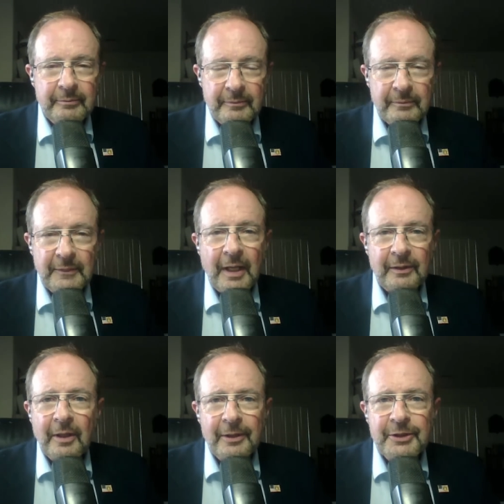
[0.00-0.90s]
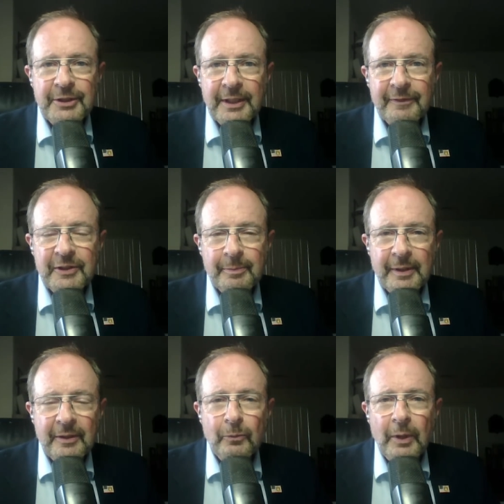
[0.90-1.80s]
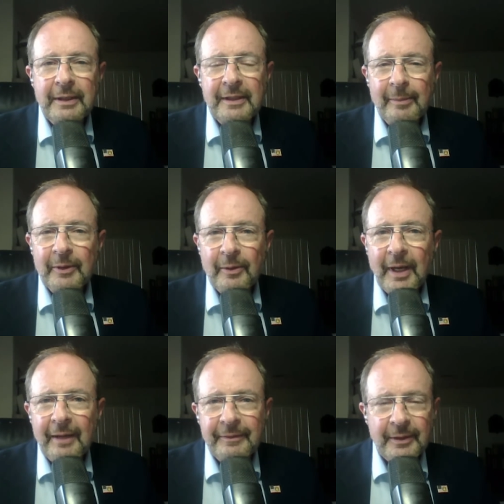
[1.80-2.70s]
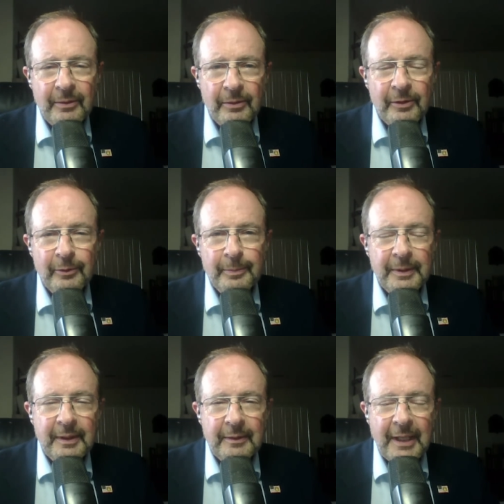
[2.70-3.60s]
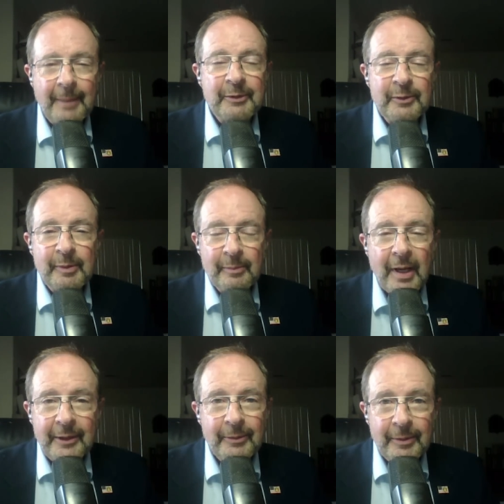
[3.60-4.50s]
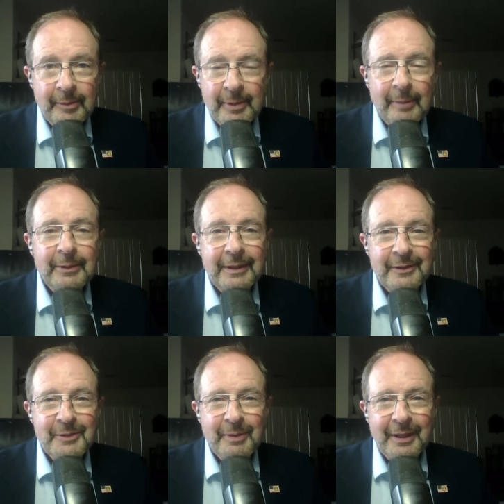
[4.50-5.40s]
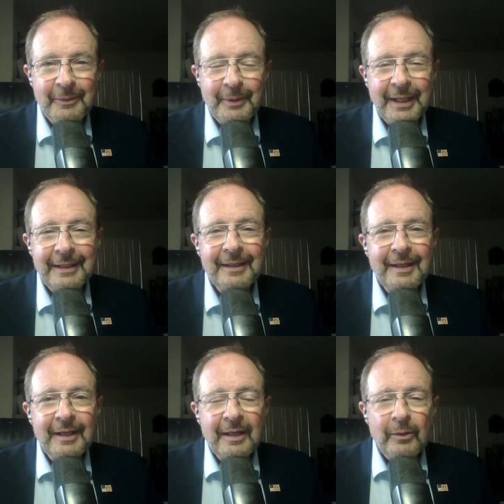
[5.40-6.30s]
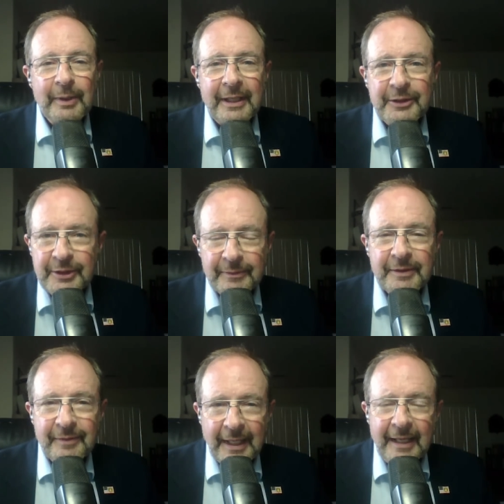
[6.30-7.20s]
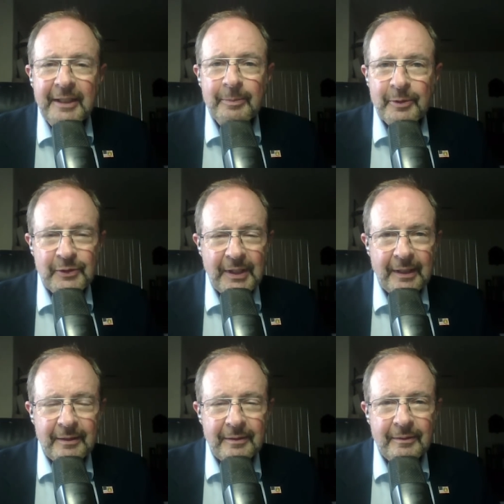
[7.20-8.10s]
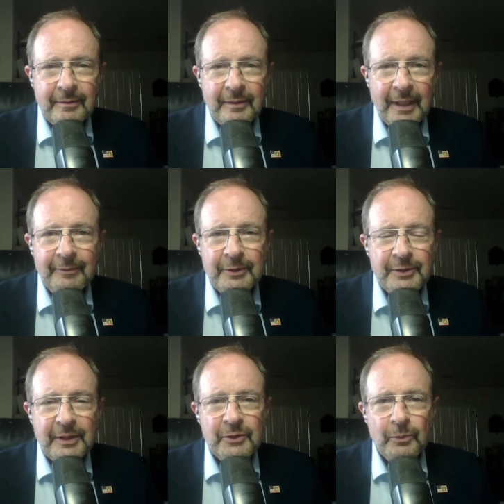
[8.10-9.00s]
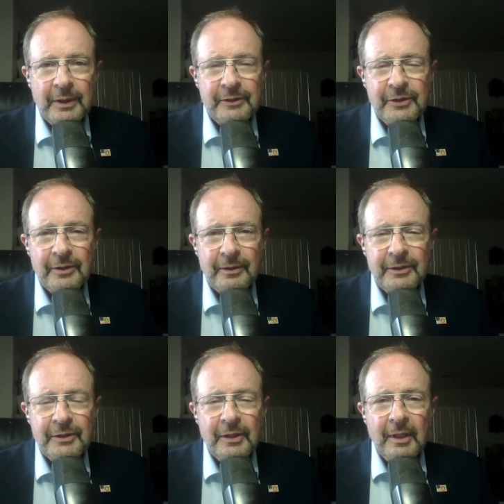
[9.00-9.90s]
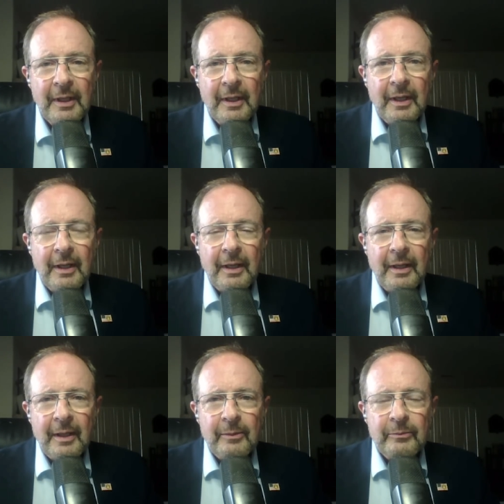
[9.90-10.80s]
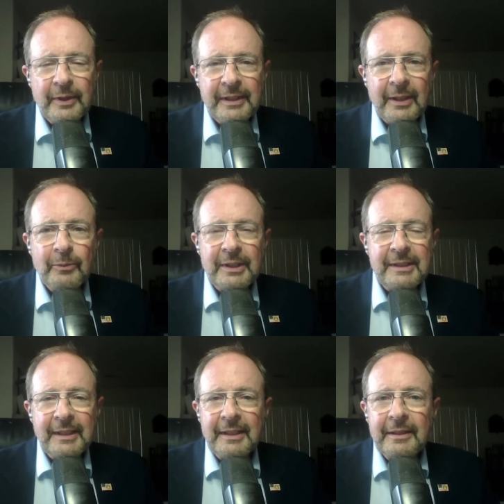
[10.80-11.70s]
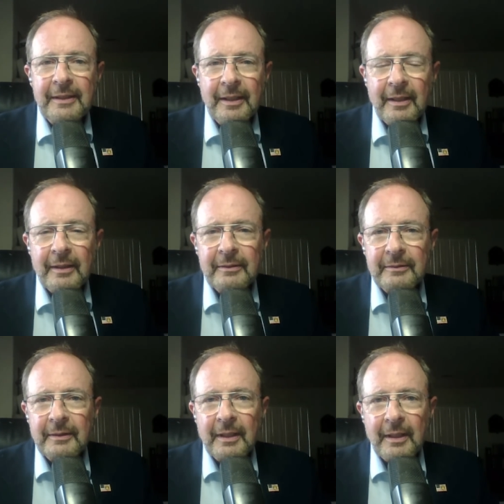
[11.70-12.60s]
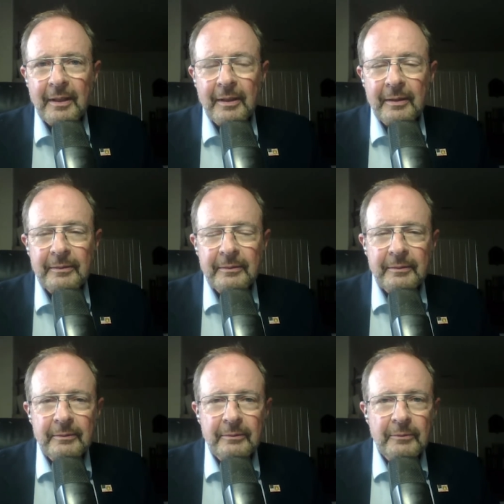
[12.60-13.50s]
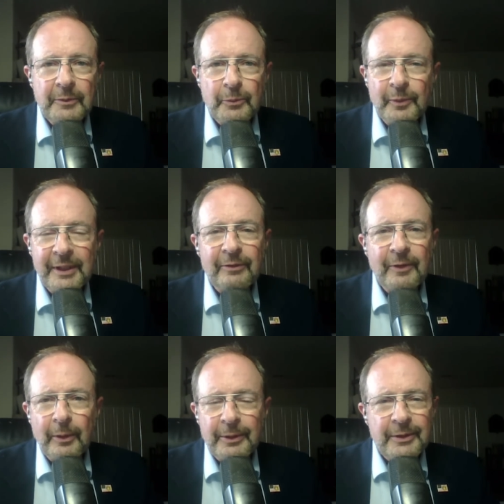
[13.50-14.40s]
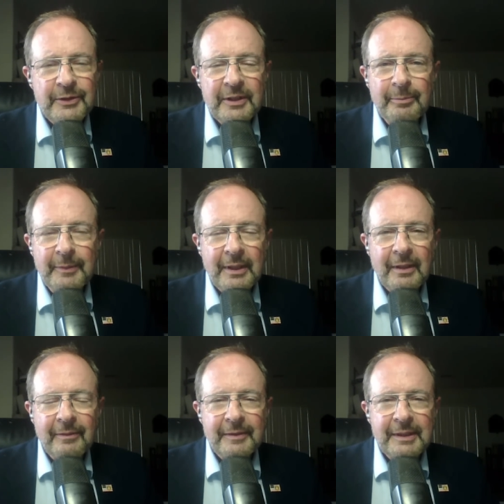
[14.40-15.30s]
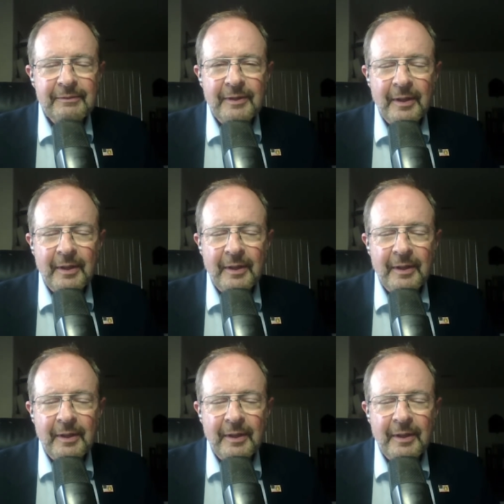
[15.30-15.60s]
got large shifts, but in one demographic group, happened to be moderate Republicans, by the way, we got a shift of 80% after just one search. We then went to India with real voters in the middle of a very